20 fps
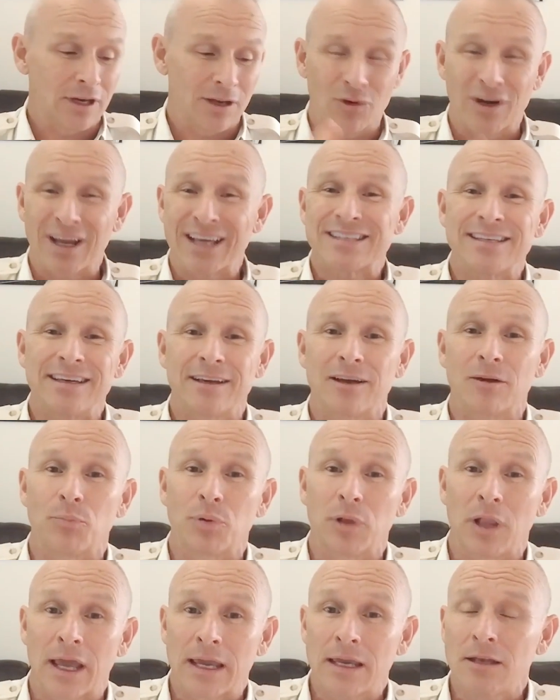When I see a
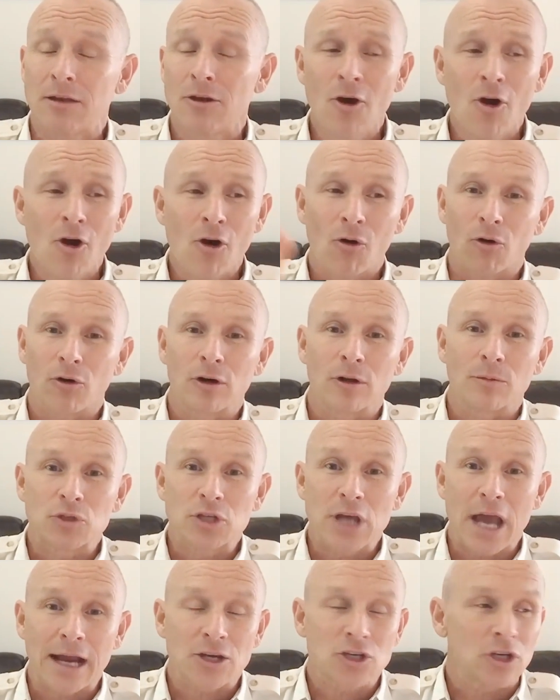complaint or an
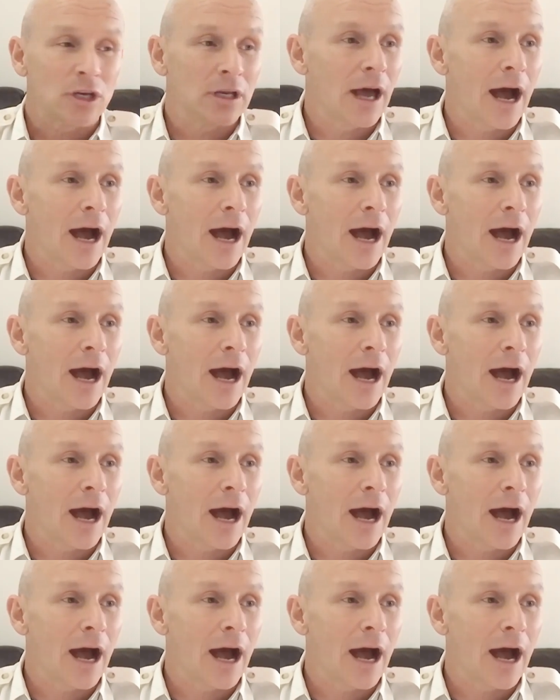objection,